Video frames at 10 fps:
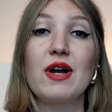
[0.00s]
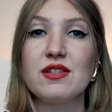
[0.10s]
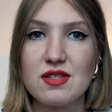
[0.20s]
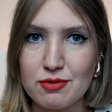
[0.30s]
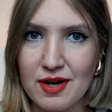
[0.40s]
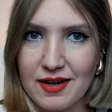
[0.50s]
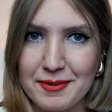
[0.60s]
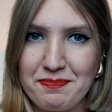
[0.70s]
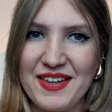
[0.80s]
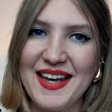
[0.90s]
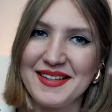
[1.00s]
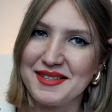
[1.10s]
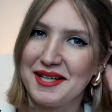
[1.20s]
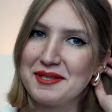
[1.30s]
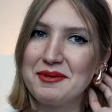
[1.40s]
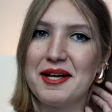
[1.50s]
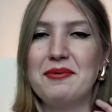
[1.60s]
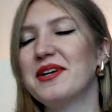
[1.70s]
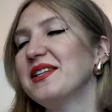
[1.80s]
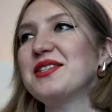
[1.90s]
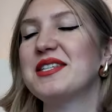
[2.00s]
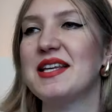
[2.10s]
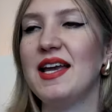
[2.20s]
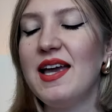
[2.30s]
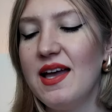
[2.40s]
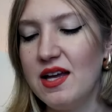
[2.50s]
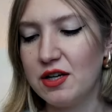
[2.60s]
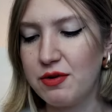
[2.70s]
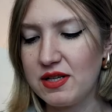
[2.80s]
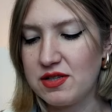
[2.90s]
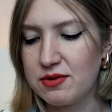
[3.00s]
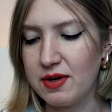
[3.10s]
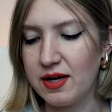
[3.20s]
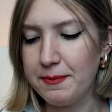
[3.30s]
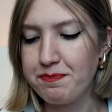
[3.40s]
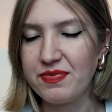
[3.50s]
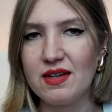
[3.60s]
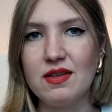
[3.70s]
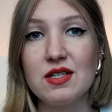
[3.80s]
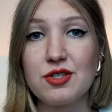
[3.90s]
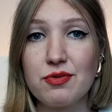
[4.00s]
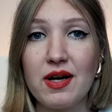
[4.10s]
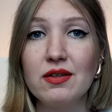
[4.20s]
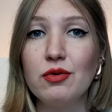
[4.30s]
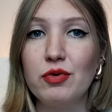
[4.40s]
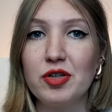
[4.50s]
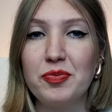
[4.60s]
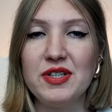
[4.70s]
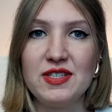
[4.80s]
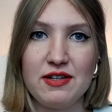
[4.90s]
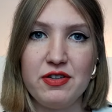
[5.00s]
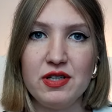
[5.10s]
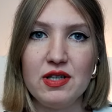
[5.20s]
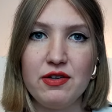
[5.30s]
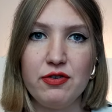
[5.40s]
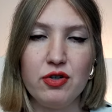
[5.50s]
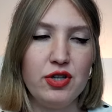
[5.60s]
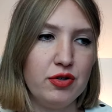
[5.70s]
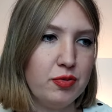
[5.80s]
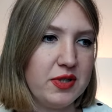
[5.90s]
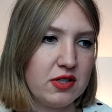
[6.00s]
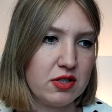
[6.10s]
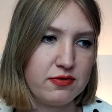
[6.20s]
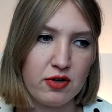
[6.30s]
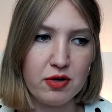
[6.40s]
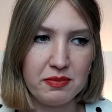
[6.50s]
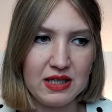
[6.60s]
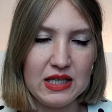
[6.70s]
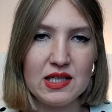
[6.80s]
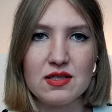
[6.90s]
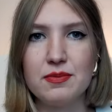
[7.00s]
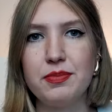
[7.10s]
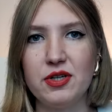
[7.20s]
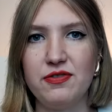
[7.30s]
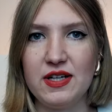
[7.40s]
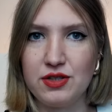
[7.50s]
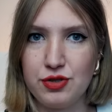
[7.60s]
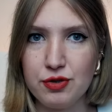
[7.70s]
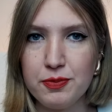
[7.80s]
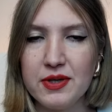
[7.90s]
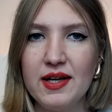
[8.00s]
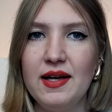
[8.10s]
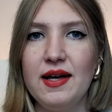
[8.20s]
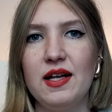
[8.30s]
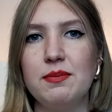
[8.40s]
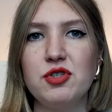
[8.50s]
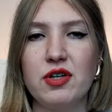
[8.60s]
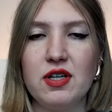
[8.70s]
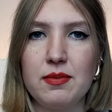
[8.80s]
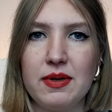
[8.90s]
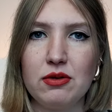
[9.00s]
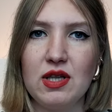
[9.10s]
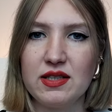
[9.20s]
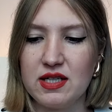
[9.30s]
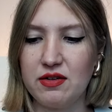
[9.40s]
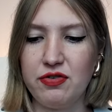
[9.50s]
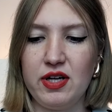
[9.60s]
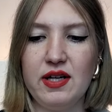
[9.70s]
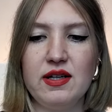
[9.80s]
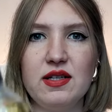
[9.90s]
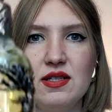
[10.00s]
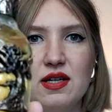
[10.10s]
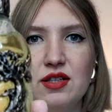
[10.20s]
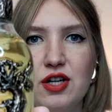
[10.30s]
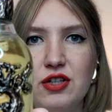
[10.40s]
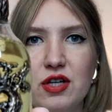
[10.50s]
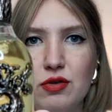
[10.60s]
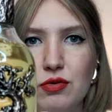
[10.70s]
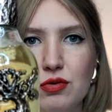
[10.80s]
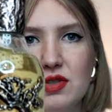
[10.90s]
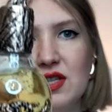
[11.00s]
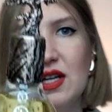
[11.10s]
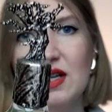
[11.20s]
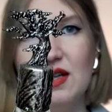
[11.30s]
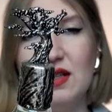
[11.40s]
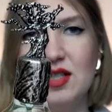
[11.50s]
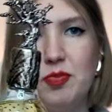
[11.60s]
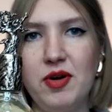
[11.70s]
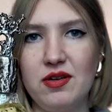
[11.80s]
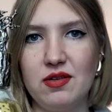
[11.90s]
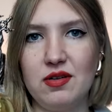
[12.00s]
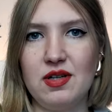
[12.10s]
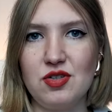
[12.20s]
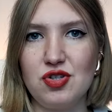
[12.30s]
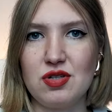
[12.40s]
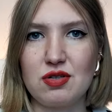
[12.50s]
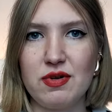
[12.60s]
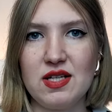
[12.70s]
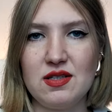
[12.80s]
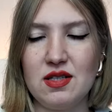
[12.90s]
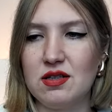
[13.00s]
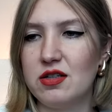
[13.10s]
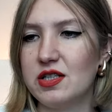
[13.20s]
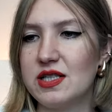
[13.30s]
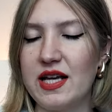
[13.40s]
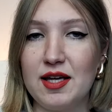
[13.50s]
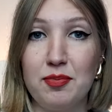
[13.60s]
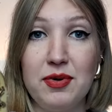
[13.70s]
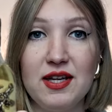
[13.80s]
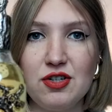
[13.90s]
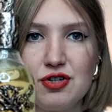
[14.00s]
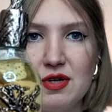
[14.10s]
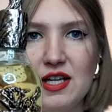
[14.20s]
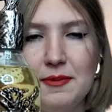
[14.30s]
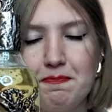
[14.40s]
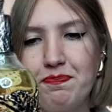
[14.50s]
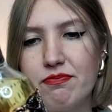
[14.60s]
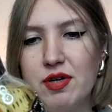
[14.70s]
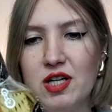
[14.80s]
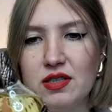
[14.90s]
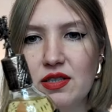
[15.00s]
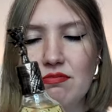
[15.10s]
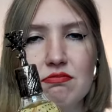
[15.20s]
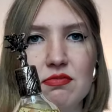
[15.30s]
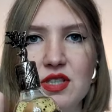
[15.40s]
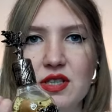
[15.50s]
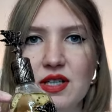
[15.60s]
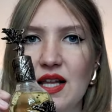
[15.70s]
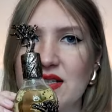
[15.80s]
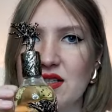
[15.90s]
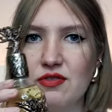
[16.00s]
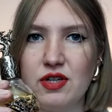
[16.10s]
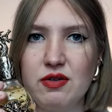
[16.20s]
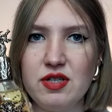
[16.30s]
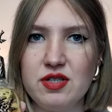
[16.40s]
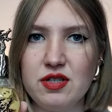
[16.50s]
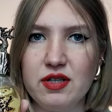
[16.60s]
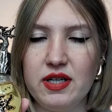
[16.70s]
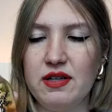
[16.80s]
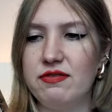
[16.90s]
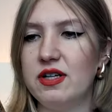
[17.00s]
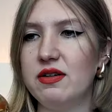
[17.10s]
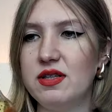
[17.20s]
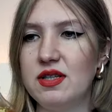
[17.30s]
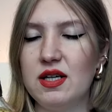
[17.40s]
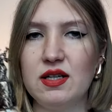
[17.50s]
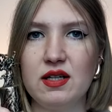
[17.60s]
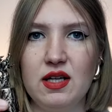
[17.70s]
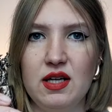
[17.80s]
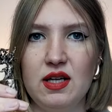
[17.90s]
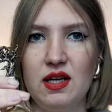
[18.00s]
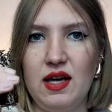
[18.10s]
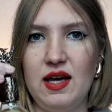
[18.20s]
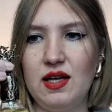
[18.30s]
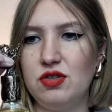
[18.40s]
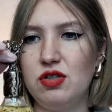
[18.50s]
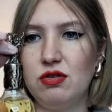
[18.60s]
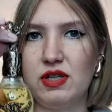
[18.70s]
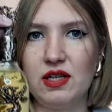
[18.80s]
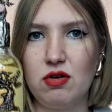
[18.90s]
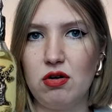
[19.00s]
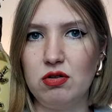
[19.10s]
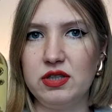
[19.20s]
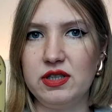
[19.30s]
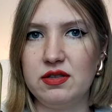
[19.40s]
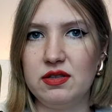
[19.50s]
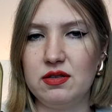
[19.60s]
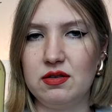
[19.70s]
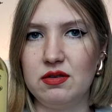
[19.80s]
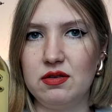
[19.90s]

Grand Soir, yes, that's what I wanted to say, Grand Soir, this one will be definitely for you, because for me it's a perfect dupe. And I'm talking about Lattafa and its Eternal Oud. The bottle is just crazy. It looks like a big tree, but the glass is very sturdy, very thick, and you can hold it